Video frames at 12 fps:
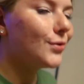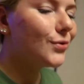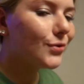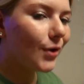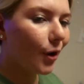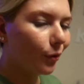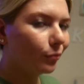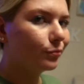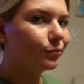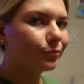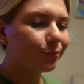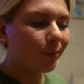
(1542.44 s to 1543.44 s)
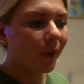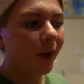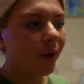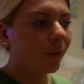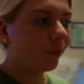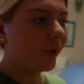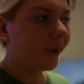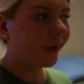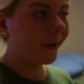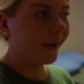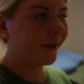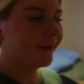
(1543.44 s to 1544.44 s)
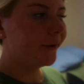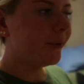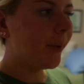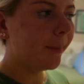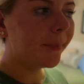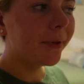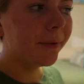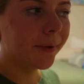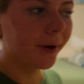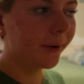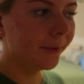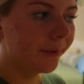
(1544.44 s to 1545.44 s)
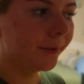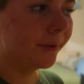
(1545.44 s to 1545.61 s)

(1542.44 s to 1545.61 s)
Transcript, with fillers: so, we hit a little bump in the road